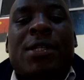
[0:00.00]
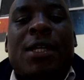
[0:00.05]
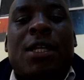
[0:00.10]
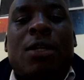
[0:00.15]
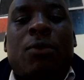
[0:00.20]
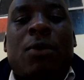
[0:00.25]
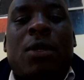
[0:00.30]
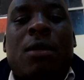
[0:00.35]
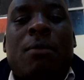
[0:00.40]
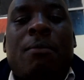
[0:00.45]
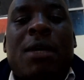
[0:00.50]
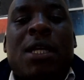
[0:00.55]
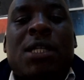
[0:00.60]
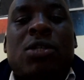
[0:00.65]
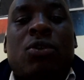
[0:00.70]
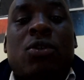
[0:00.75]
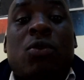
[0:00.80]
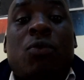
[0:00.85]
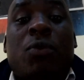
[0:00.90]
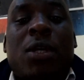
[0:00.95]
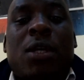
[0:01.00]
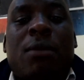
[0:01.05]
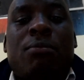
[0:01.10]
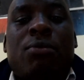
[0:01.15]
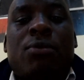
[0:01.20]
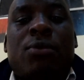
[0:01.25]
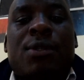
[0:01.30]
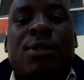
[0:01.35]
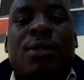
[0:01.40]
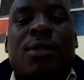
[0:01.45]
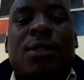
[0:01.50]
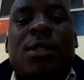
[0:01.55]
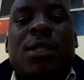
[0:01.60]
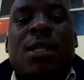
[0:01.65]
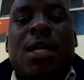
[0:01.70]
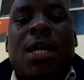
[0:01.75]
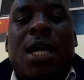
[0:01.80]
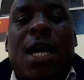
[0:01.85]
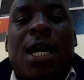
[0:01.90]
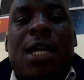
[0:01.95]
said we will merge on QuickBooks
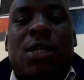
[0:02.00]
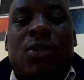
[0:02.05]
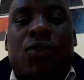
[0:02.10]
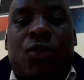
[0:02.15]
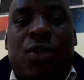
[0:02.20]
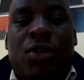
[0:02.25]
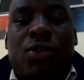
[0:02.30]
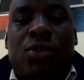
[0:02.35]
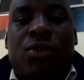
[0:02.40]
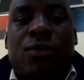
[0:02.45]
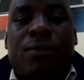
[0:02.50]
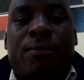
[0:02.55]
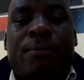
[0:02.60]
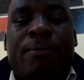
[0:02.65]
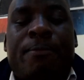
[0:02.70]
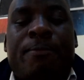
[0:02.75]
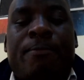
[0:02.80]
and Sage.